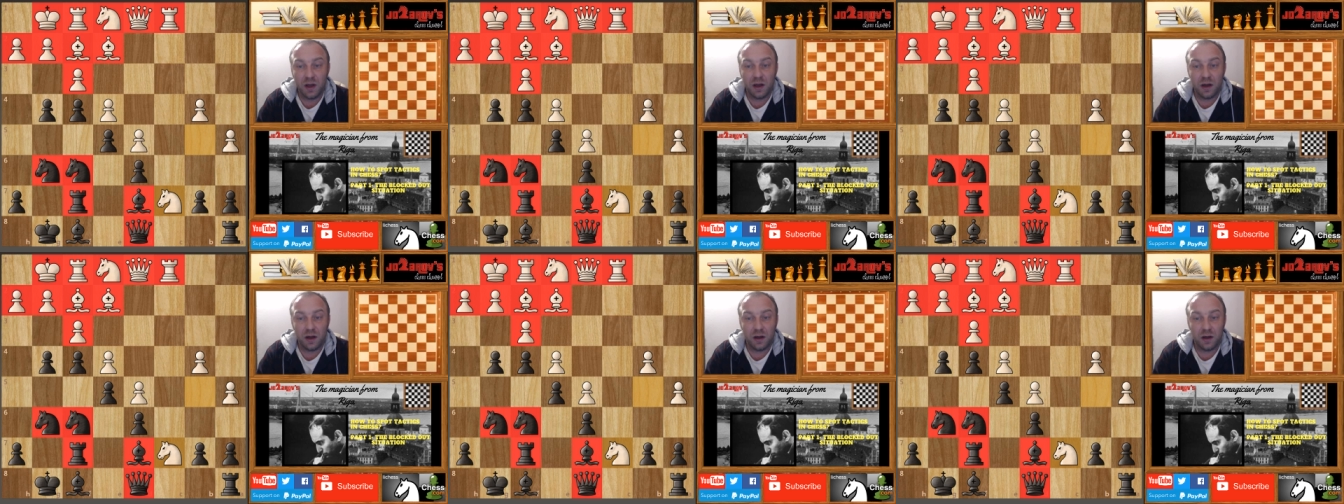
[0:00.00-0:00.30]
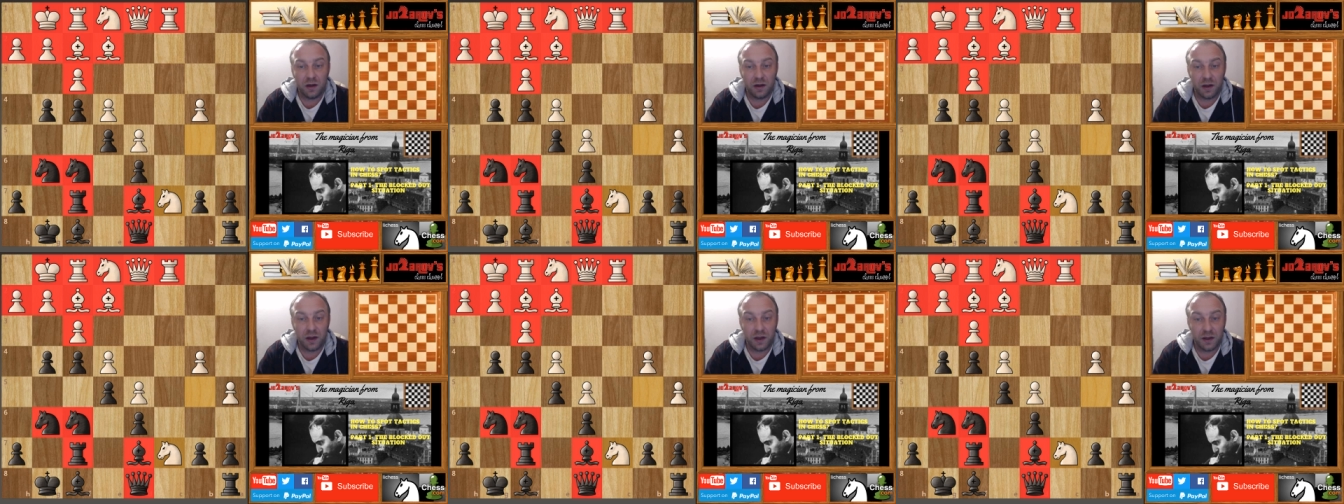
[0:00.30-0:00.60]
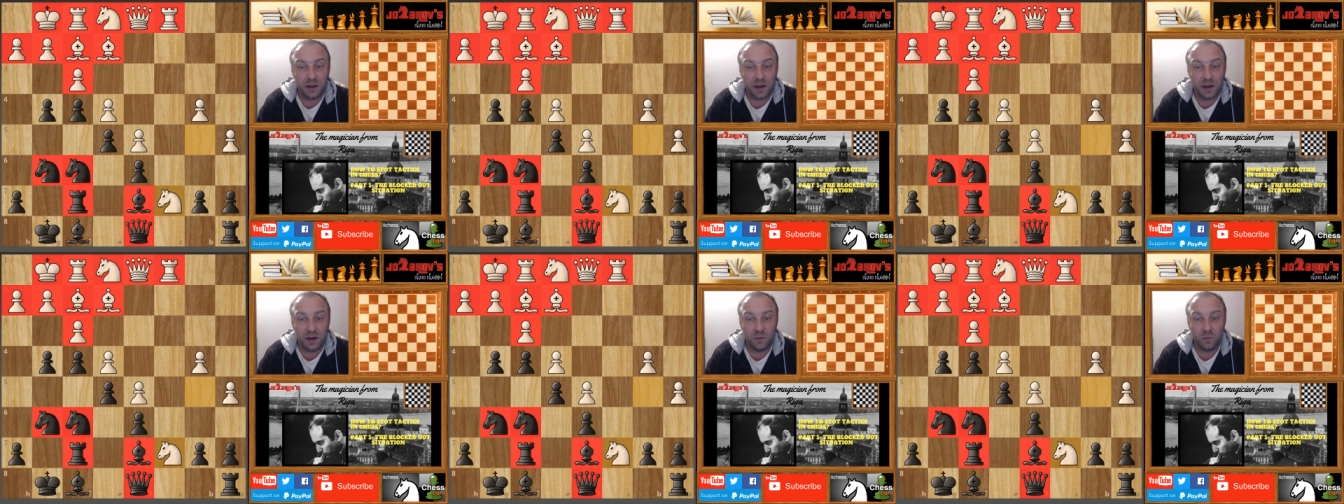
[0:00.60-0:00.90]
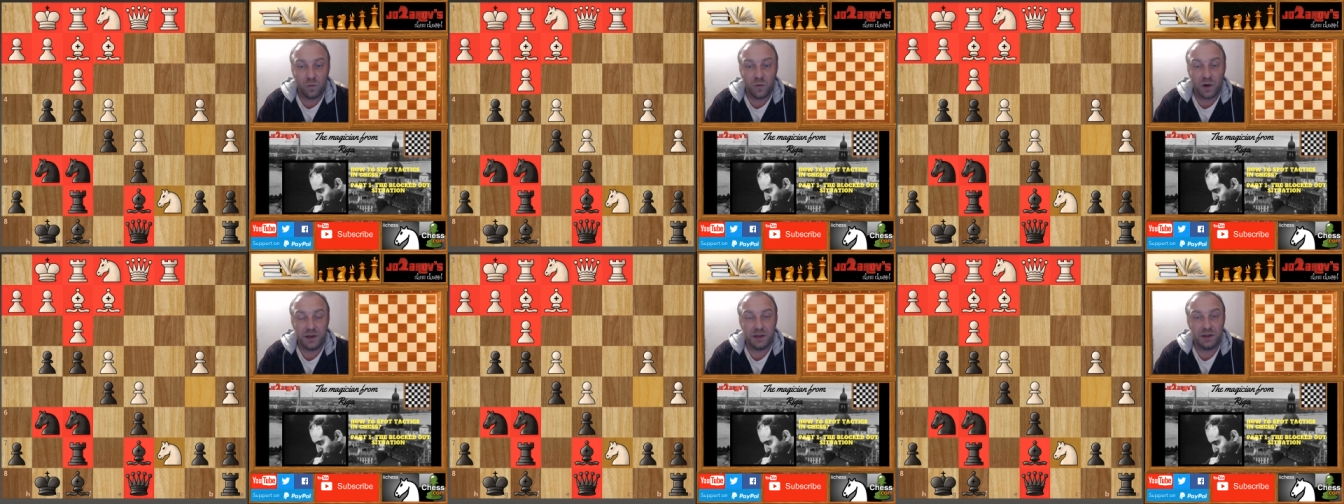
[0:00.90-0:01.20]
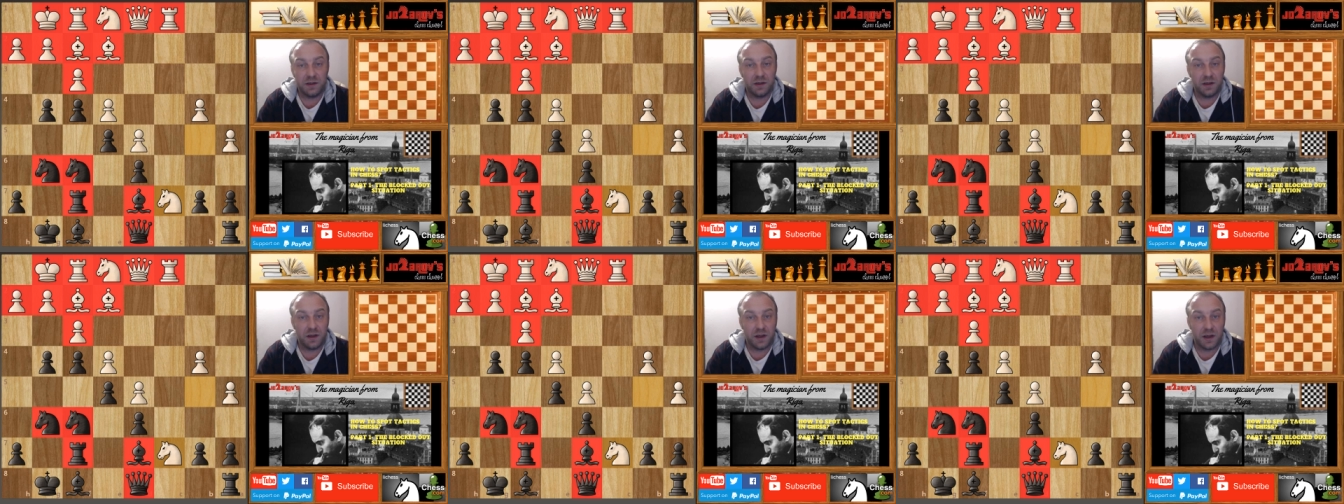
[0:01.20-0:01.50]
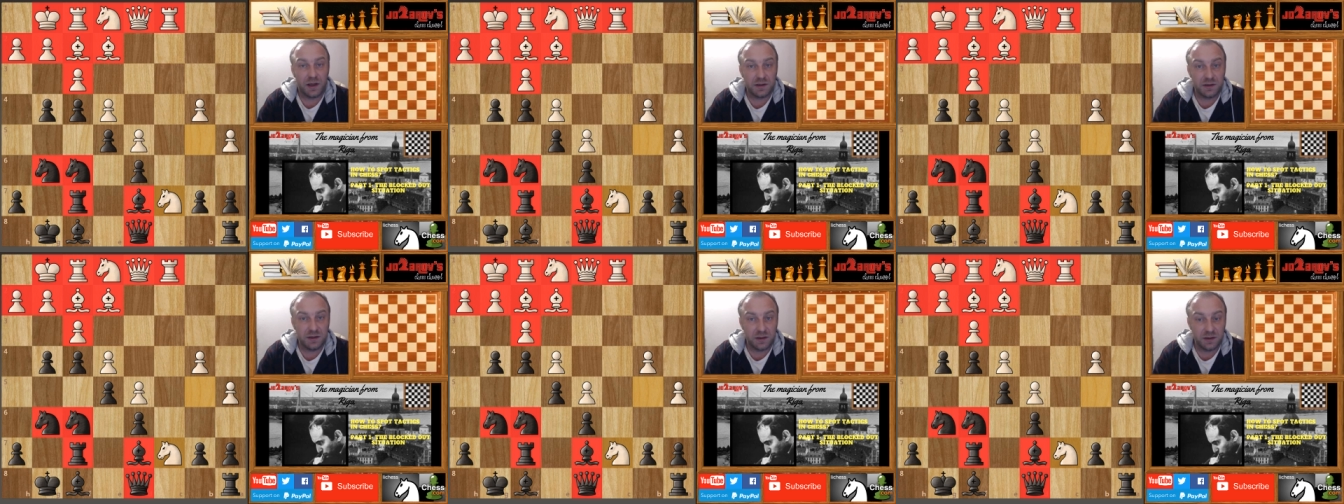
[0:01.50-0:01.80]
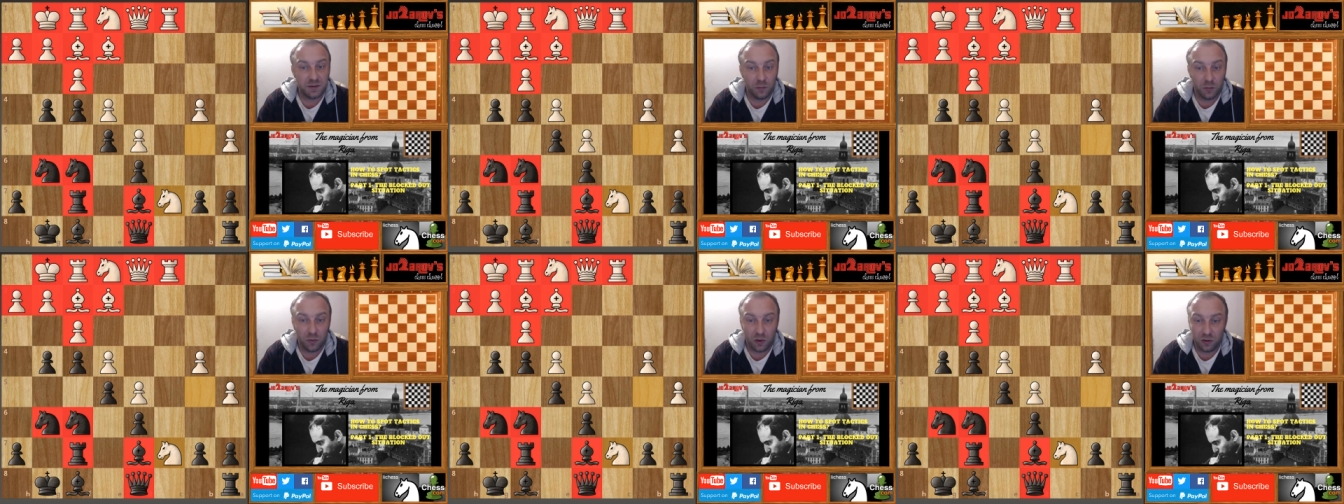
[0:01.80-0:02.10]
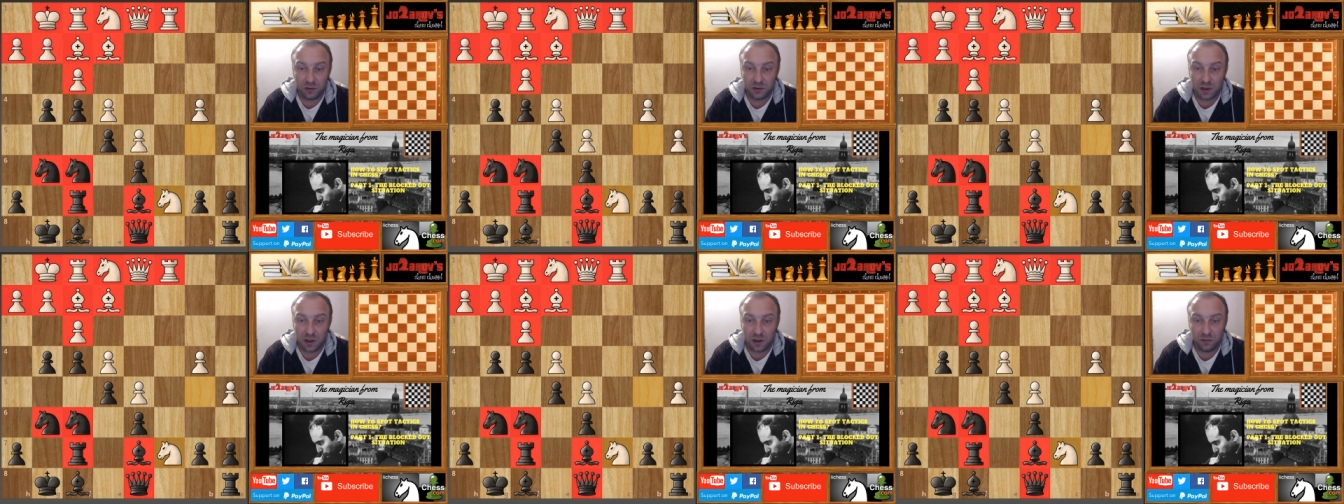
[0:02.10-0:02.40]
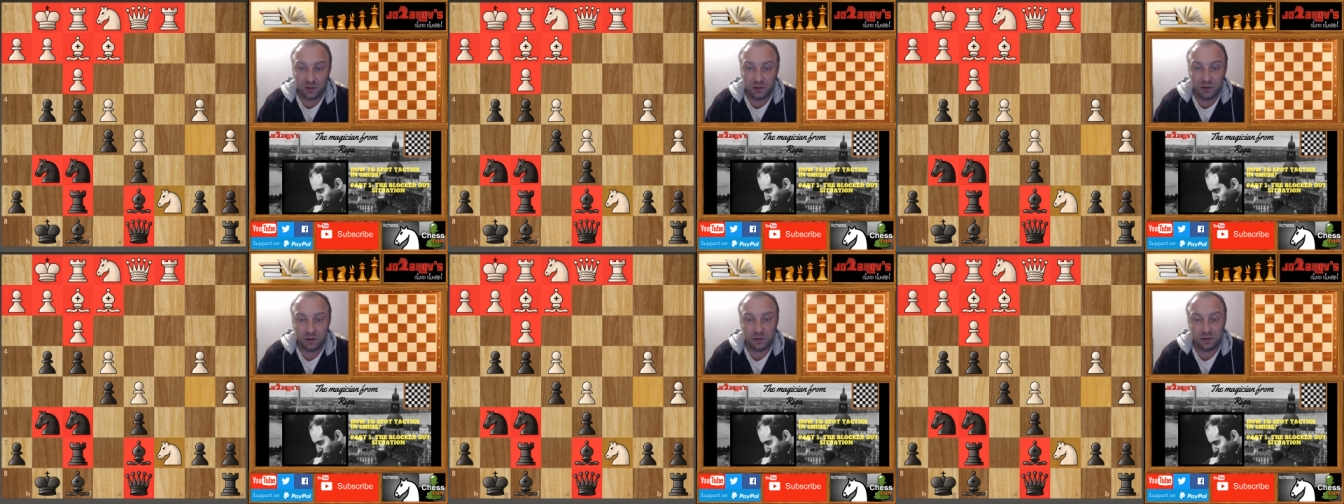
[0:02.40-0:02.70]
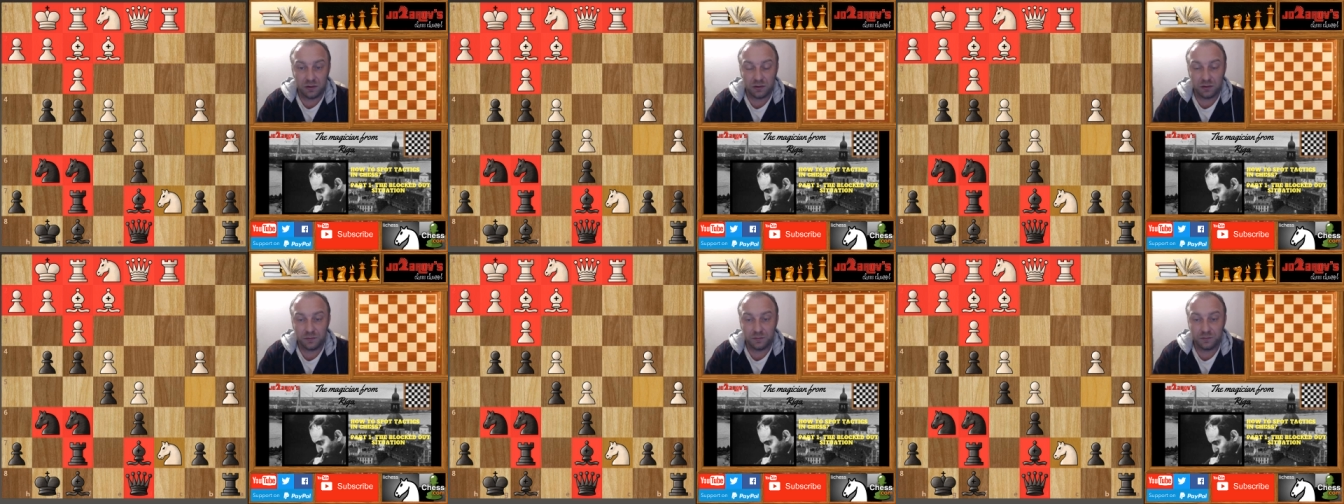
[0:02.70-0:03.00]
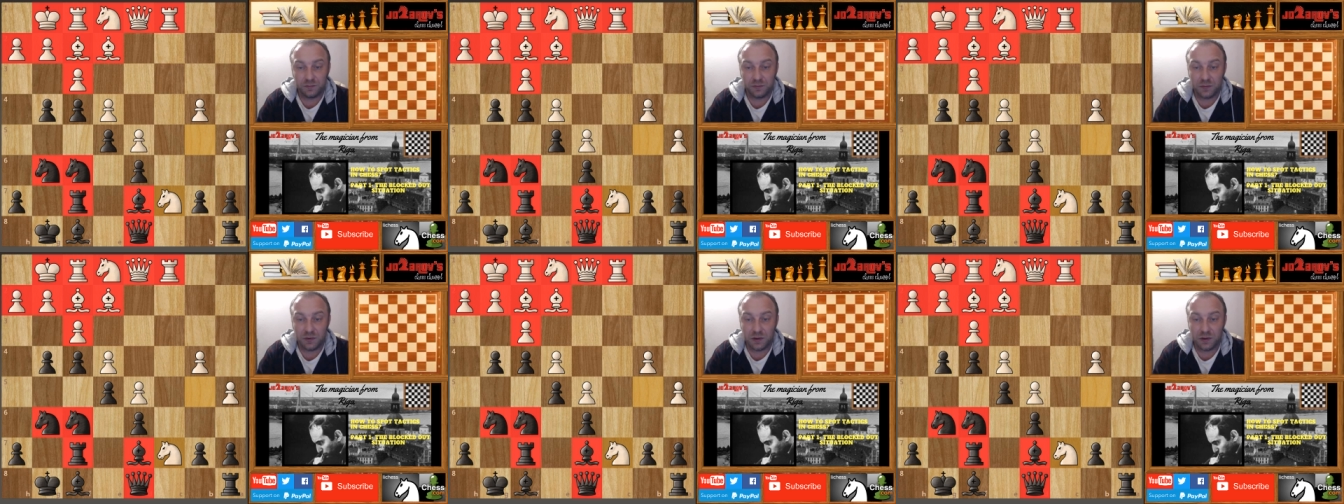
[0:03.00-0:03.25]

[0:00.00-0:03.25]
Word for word: uh, again white has this blocked out um,